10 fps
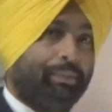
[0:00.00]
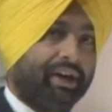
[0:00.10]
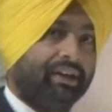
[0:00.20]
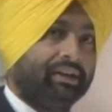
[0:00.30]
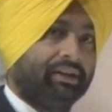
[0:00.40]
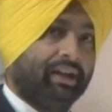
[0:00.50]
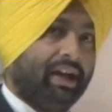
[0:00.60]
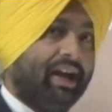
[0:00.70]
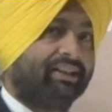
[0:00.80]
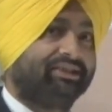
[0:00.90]
print,
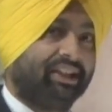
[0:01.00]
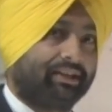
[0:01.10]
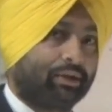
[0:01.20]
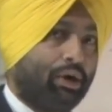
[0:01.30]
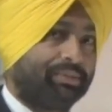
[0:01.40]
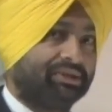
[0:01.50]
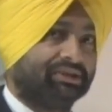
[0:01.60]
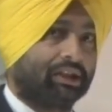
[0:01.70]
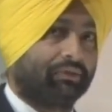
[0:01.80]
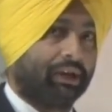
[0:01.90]
etc.
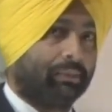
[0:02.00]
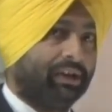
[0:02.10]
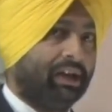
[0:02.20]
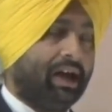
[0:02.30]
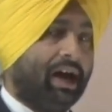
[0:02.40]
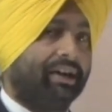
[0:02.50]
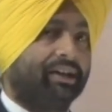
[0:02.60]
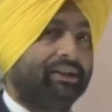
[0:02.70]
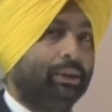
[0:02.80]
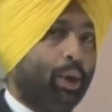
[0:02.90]
options are available
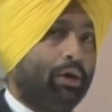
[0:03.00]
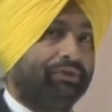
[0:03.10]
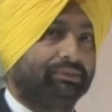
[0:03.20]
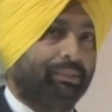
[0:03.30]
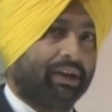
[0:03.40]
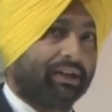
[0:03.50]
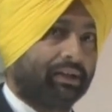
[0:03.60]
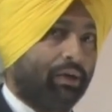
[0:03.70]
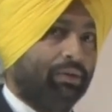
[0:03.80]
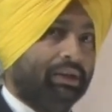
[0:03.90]
under the office
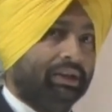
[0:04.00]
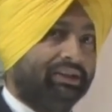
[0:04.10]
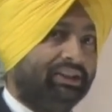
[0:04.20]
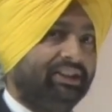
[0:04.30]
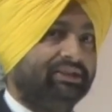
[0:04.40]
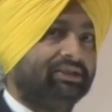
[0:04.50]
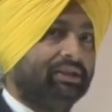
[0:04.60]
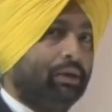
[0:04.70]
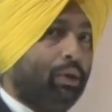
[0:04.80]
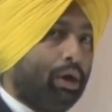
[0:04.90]
button. Now, these
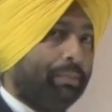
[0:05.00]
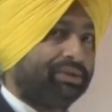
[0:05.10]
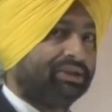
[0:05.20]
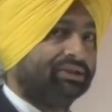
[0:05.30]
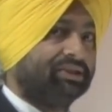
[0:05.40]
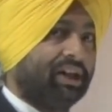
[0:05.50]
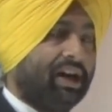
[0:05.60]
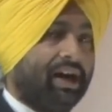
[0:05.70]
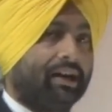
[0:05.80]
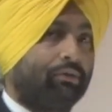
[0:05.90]
options
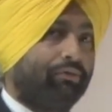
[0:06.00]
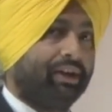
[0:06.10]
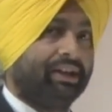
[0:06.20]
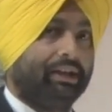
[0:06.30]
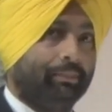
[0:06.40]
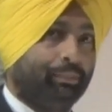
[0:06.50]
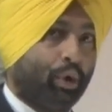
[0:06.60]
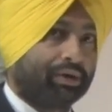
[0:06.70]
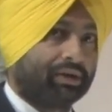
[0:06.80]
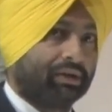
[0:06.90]
are very
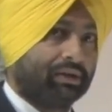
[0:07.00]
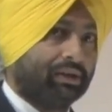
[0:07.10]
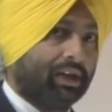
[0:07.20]
important.